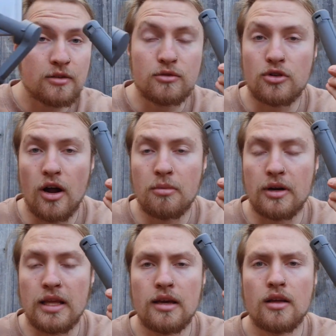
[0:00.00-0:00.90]
tripod
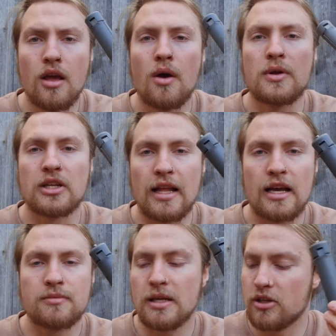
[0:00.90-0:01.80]
here, which
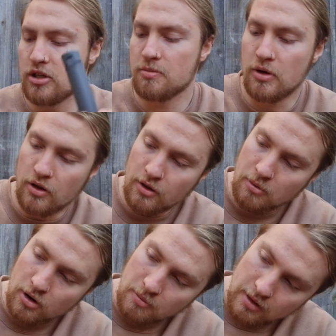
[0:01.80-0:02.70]
allows me to just put it on the
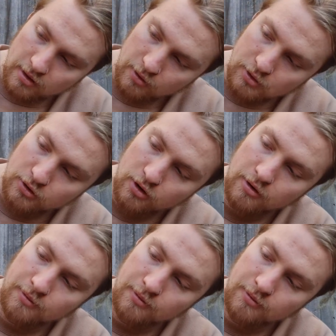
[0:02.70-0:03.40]
bottom of the little screw,